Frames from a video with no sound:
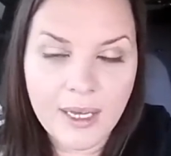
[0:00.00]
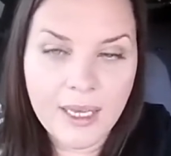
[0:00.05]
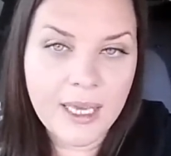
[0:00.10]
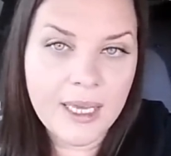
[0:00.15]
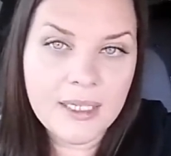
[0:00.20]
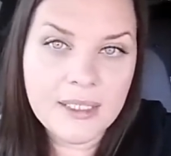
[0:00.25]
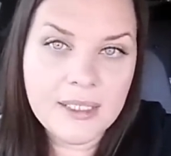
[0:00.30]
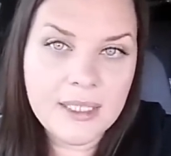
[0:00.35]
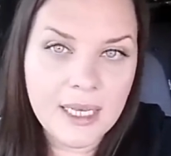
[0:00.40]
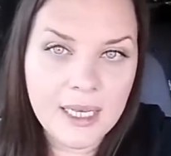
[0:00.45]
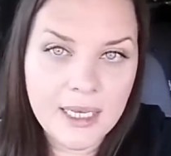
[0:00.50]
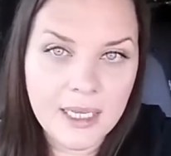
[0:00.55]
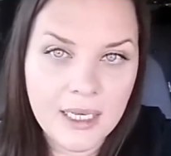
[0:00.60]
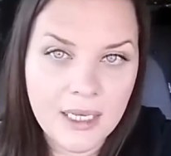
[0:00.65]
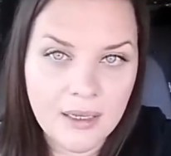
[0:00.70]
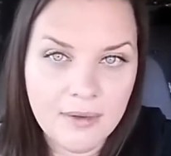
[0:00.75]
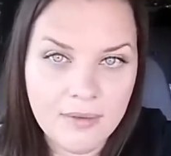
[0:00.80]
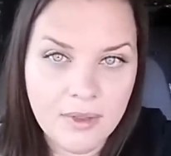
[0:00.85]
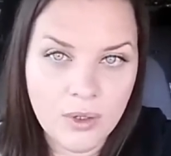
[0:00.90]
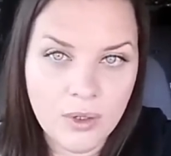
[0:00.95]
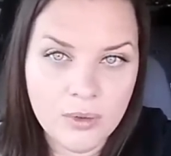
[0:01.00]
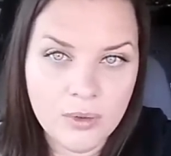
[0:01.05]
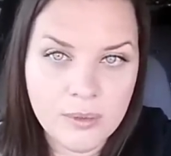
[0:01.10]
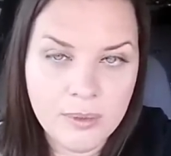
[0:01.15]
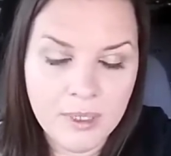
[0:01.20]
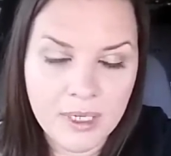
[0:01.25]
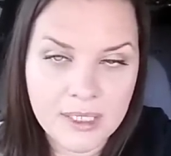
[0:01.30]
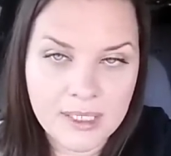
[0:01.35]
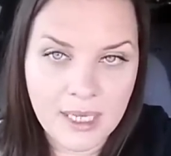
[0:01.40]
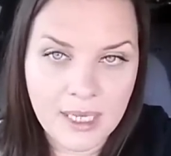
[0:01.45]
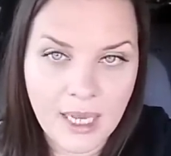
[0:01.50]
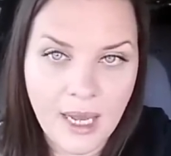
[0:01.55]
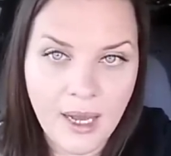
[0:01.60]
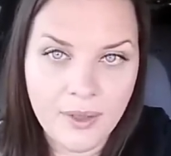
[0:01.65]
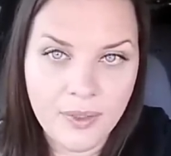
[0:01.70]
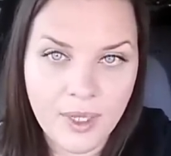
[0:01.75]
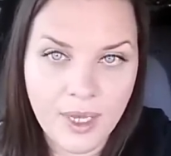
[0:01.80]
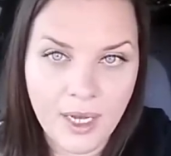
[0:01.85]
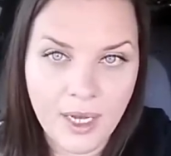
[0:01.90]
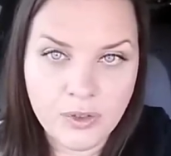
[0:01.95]
I can't take any of those because I
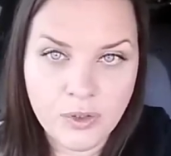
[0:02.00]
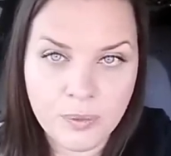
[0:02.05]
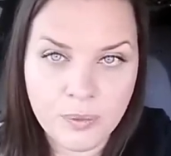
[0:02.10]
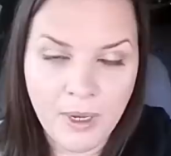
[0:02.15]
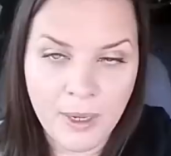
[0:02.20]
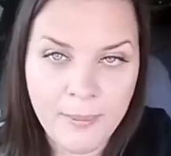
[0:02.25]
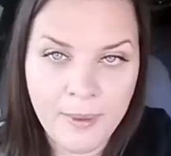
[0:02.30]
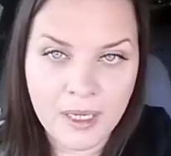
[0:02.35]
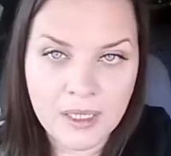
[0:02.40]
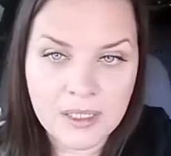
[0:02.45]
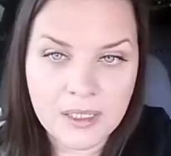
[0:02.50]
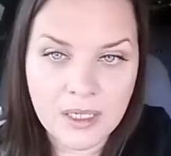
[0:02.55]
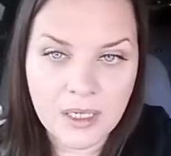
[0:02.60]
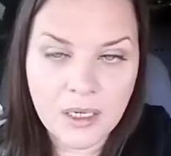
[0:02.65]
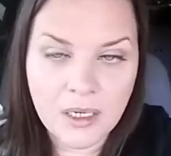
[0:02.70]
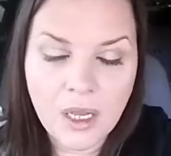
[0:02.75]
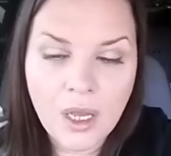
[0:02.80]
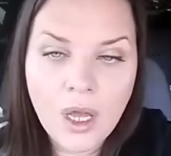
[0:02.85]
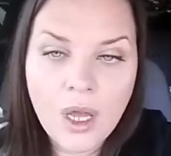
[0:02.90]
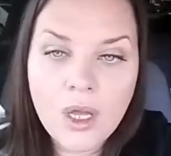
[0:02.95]
had the gastric bypass done.